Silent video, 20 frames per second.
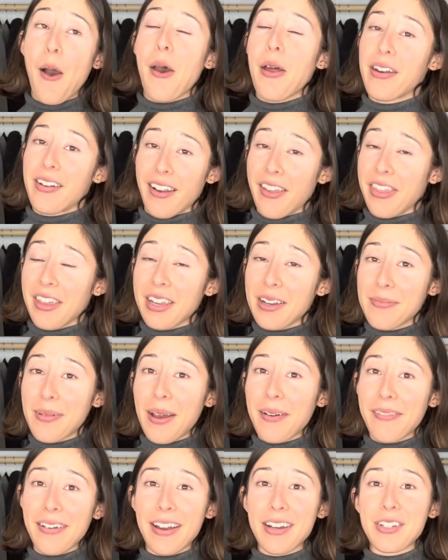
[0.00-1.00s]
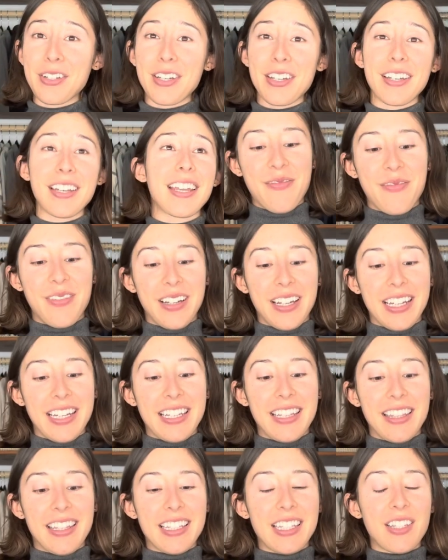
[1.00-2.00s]
nothing about fashion. But
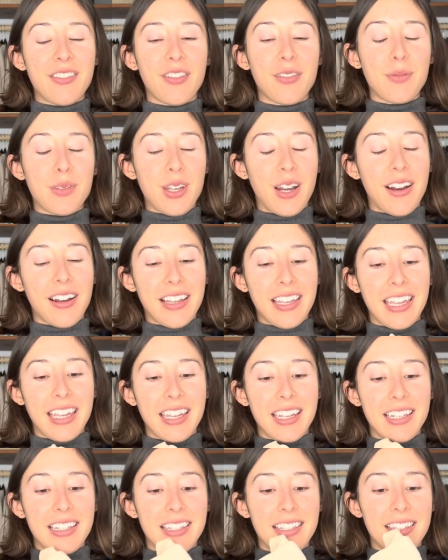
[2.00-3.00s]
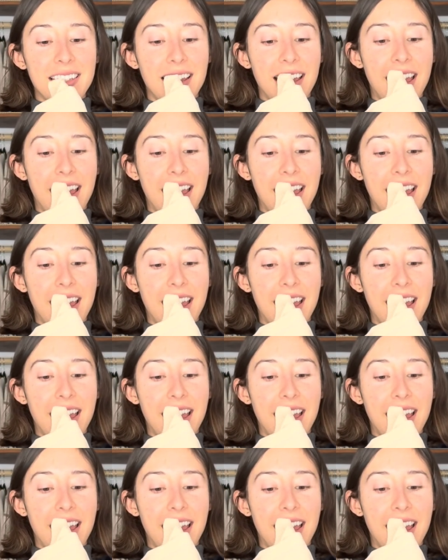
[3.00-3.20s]
this is from Zara Kids